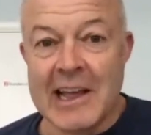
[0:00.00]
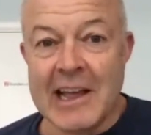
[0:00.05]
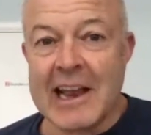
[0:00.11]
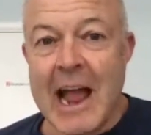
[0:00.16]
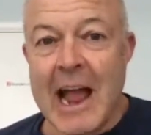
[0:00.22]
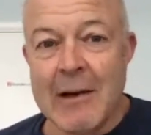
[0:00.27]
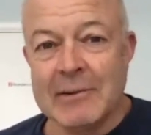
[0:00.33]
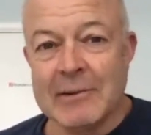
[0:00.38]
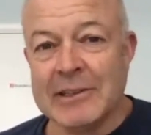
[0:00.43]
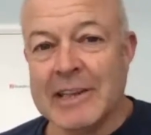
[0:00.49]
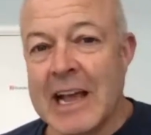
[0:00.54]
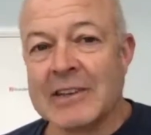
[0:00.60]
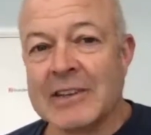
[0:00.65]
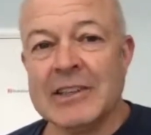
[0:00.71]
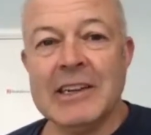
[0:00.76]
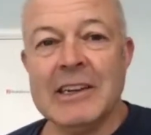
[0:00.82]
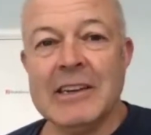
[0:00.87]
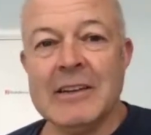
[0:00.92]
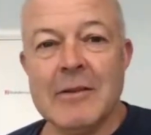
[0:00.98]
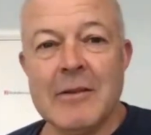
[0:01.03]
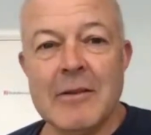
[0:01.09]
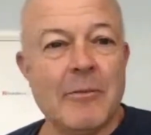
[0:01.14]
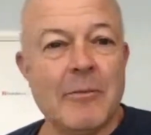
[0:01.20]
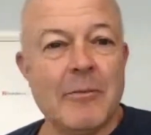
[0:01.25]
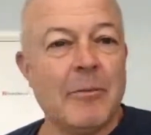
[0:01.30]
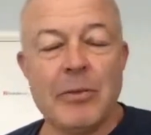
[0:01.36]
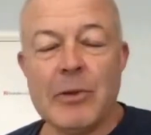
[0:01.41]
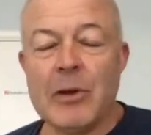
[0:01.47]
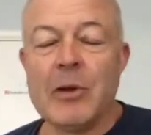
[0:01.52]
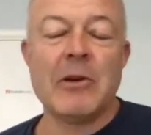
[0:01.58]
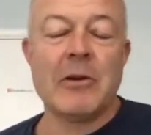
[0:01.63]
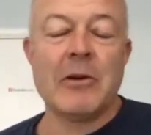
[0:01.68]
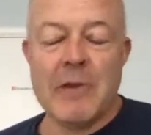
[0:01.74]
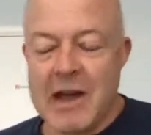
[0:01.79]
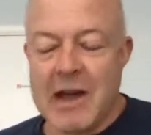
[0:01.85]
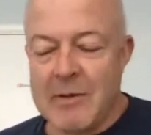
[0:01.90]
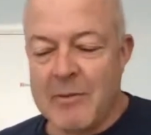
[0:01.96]
Like, I was actually blown
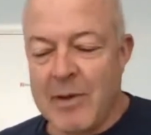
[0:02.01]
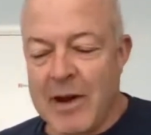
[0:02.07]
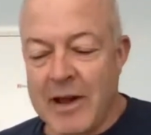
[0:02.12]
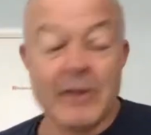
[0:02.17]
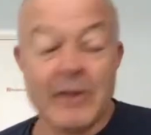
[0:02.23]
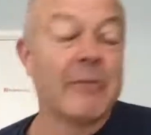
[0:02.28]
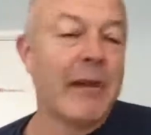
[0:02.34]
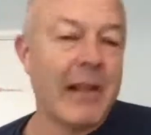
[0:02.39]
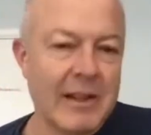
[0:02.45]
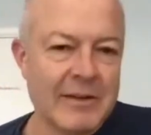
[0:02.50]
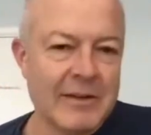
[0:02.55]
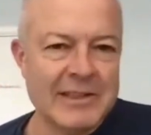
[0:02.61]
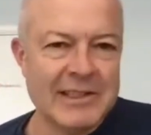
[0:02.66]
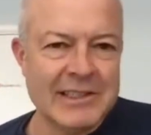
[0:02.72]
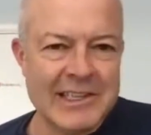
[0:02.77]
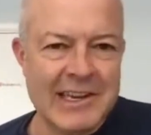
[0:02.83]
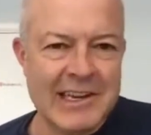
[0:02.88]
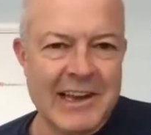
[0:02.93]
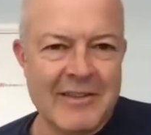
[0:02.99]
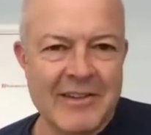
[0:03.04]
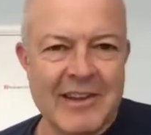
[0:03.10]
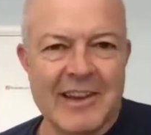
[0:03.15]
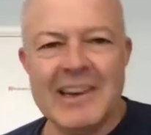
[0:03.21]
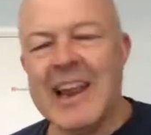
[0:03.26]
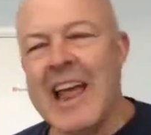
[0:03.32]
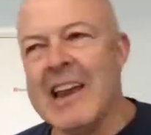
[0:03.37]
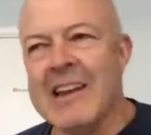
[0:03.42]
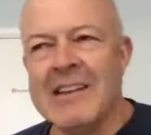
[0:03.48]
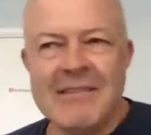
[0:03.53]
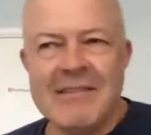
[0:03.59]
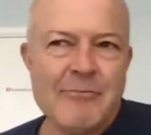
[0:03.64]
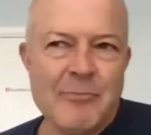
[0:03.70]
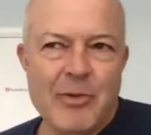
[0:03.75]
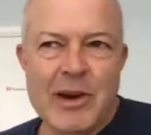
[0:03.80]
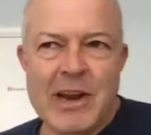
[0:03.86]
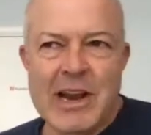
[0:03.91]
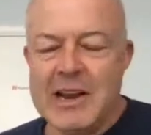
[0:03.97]
away by the relevancy of it and
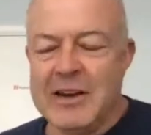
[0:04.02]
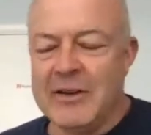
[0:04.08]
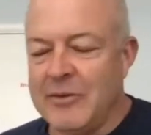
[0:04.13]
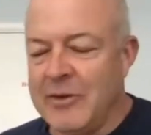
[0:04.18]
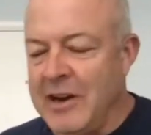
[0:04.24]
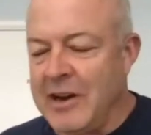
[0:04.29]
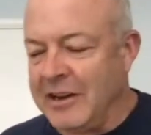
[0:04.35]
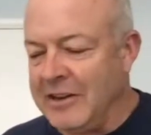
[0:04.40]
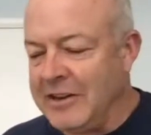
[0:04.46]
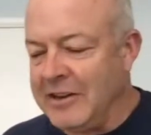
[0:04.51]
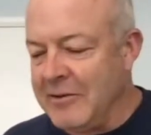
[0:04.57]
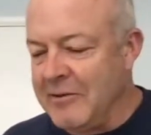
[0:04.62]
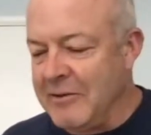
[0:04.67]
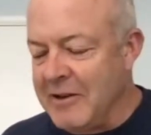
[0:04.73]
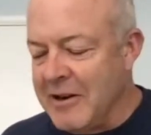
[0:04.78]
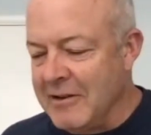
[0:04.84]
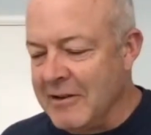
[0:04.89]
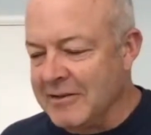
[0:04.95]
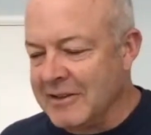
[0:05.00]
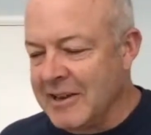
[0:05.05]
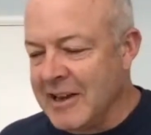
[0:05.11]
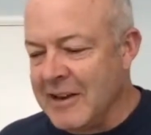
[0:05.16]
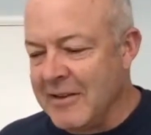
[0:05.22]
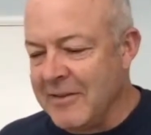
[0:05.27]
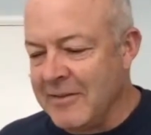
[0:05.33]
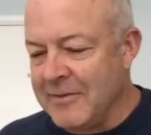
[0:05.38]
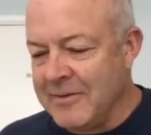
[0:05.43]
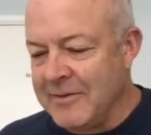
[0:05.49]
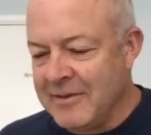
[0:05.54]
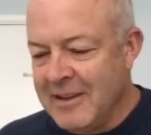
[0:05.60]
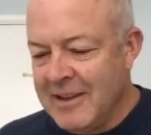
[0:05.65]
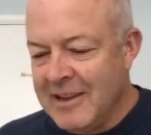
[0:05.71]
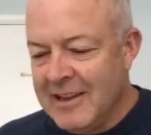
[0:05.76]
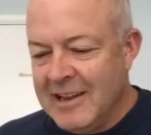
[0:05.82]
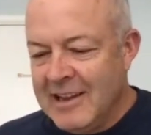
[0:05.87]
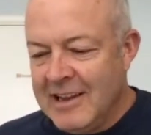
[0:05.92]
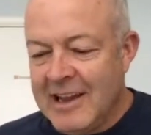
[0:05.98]
pretty intrigued too. You know, it's kind
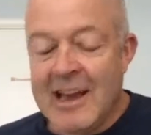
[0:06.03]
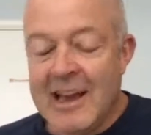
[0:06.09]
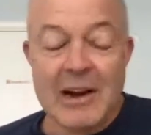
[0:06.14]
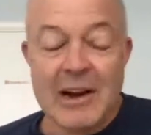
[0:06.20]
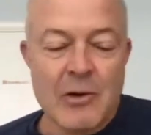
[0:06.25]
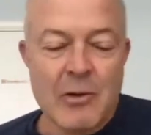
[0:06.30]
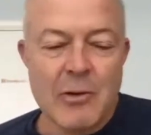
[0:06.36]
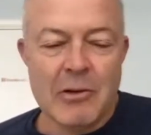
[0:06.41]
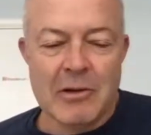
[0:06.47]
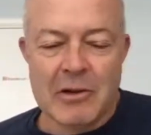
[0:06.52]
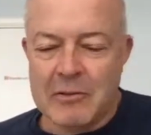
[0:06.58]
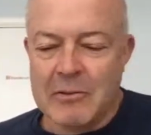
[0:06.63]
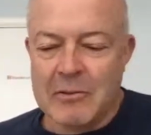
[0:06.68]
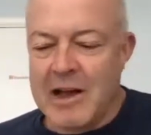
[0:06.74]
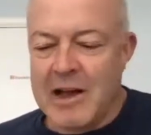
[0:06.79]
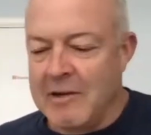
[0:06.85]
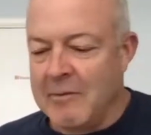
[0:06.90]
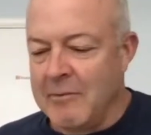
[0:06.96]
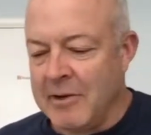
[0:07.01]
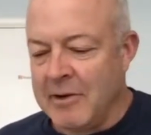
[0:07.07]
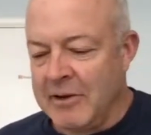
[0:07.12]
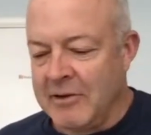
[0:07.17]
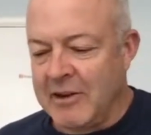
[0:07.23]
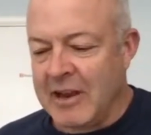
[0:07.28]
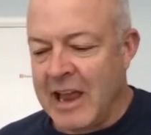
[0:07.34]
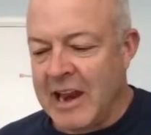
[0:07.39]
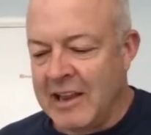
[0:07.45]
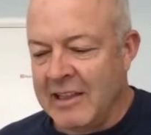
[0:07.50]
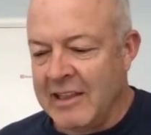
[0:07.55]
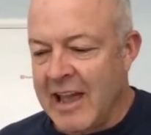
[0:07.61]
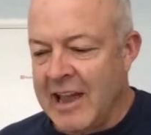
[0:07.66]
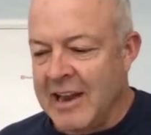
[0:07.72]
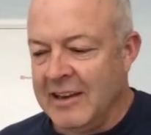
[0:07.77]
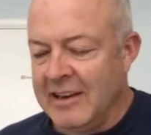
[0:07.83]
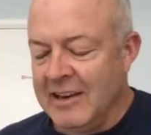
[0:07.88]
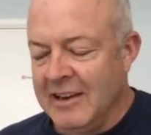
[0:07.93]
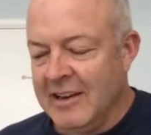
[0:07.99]
of cool in a way when you're getting
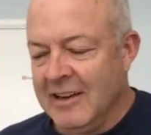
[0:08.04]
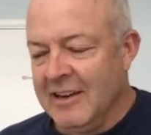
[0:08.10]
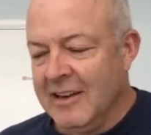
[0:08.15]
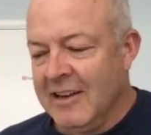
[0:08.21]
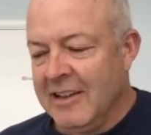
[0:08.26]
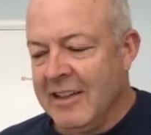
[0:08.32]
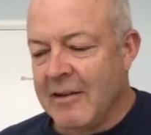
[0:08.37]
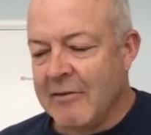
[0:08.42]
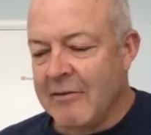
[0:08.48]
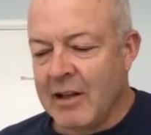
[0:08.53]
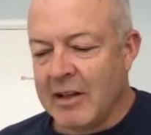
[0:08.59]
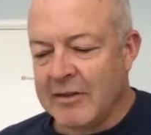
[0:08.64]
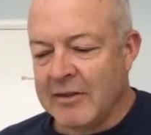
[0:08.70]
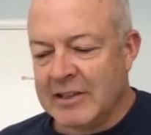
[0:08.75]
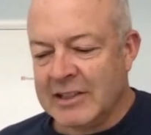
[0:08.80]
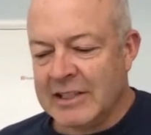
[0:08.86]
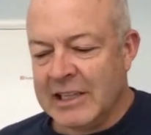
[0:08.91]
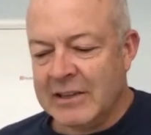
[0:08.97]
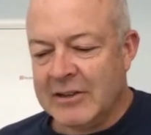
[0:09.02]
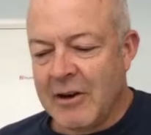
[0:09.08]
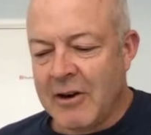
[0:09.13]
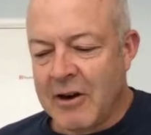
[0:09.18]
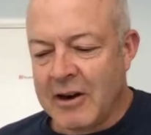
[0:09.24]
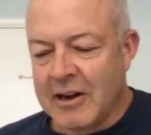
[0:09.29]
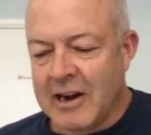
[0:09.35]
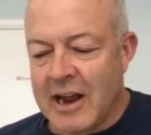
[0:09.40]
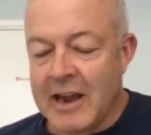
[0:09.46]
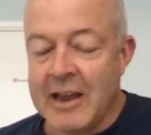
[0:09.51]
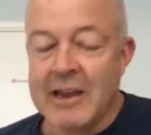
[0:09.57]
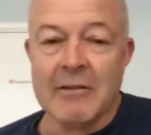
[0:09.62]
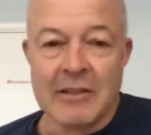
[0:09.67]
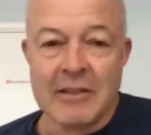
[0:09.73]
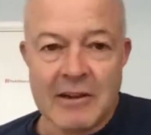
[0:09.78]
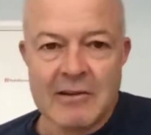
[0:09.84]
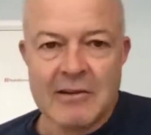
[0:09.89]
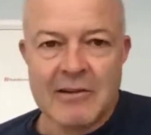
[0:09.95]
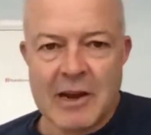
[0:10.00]
that relevancy targeted at you. A
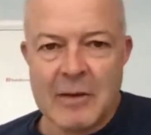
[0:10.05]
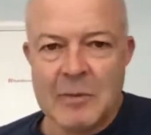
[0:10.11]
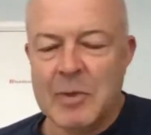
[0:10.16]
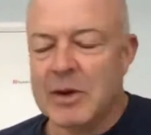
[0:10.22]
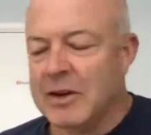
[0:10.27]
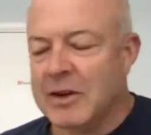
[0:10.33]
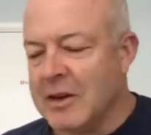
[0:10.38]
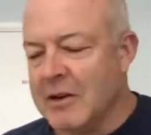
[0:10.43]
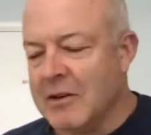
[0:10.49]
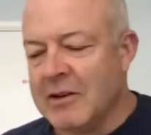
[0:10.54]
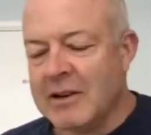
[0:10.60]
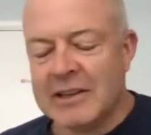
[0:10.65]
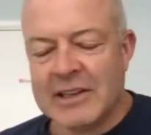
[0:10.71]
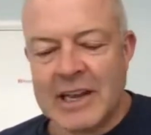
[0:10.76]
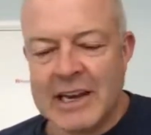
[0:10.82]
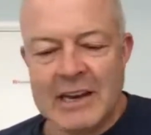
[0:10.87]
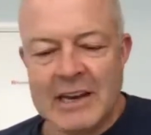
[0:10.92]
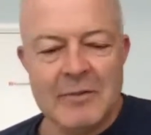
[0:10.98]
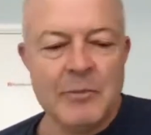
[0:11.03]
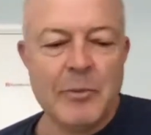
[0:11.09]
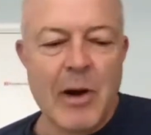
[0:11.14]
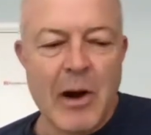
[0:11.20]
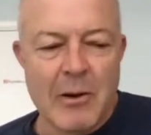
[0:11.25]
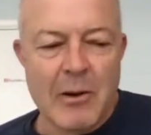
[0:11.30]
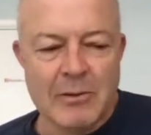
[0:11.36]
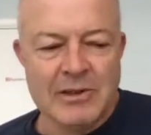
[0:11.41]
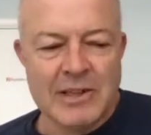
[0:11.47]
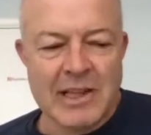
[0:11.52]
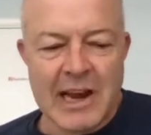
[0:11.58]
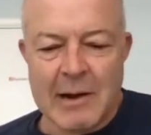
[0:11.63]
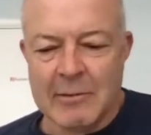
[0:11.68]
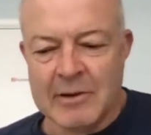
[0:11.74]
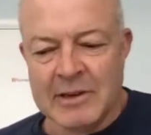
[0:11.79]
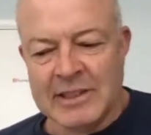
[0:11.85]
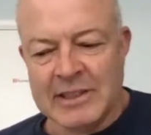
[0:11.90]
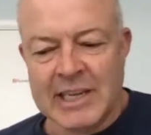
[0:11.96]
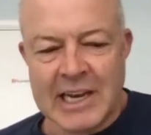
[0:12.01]
little creepy too, because I didn't post that I
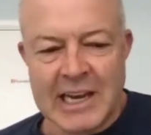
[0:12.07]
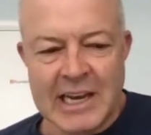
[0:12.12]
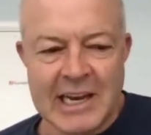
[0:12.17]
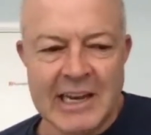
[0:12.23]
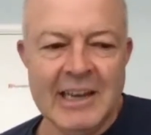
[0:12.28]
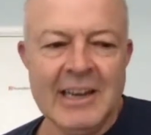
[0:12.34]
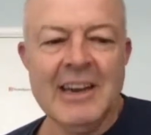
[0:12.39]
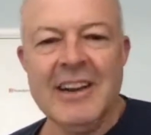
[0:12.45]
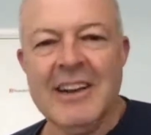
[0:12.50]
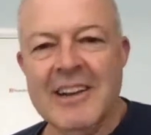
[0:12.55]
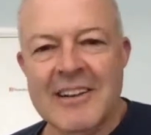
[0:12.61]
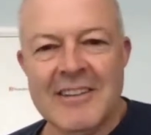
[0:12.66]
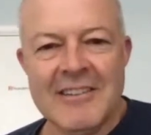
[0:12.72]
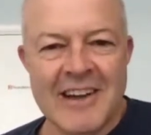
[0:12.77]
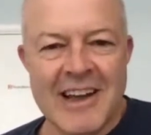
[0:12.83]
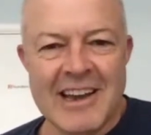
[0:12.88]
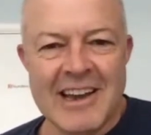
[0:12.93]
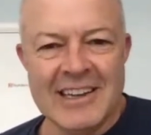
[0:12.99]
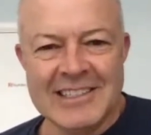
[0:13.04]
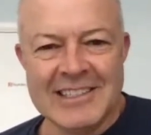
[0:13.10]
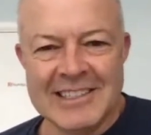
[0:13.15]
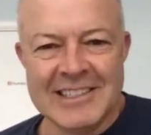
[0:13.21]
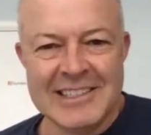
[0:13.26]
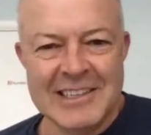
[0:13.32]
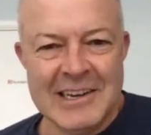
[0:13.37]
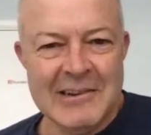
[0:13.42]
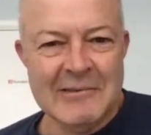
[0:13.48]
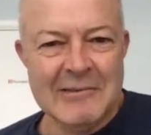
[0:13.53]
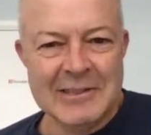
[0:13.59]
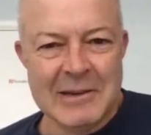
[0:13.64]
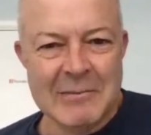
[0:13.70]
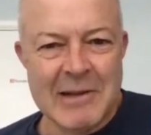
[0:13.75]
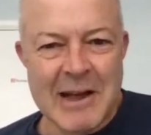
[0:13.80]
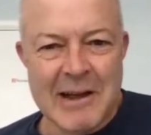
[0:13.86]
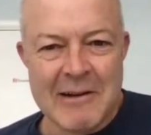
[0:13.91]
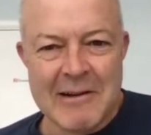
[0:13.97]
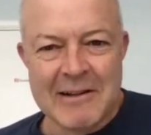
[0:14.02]
went skiing, right? It just knew
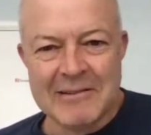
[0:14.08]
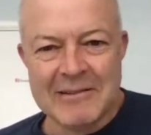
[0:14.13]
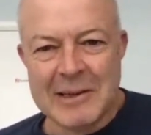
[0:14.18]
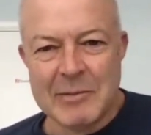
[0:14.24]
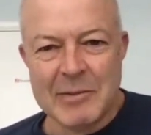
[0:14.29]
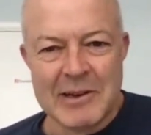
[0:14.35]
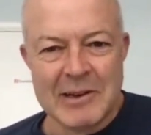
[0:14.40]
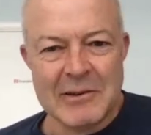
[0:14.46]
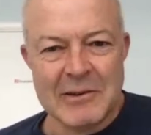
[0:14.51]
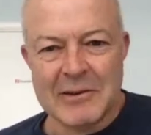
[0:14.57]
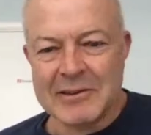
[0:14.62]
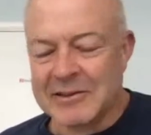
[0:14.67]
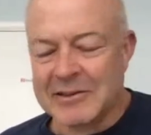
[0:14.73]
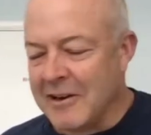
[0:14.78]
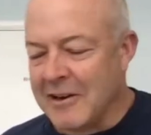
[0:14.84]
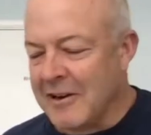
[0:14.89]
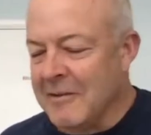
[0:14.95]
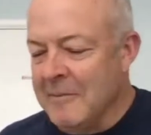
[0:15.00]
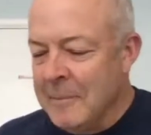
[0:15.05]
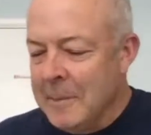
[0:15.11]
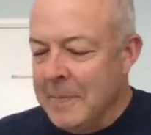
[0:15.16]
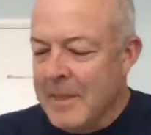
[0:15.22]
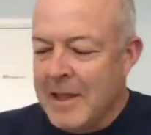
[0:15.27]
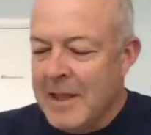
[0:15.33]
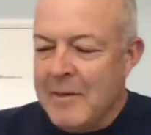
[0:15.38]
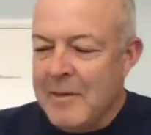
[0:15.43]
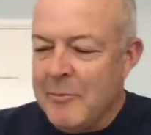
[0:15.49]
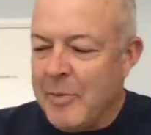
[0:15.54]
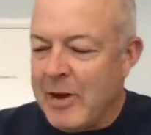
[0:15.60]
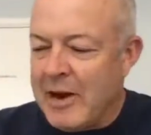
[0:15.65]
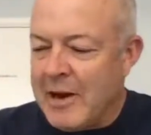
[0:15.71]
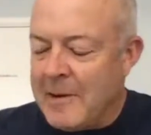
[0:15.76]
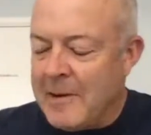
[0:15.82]
somehow I was up at North Star. But